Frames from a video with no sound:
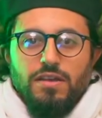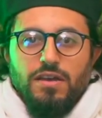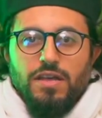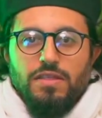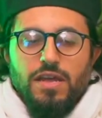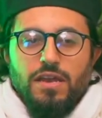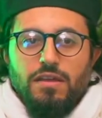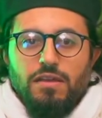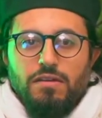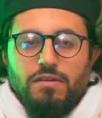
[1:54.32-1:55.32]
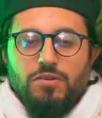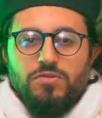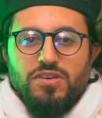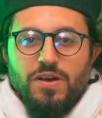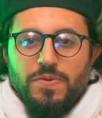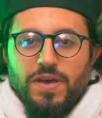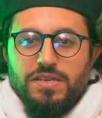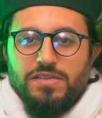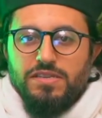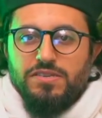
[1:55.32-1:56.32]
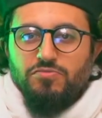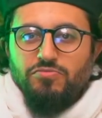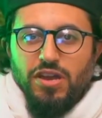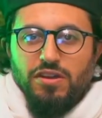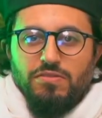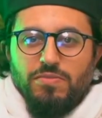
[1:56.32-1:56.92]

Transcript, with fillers: and then he goes up and he sees a regular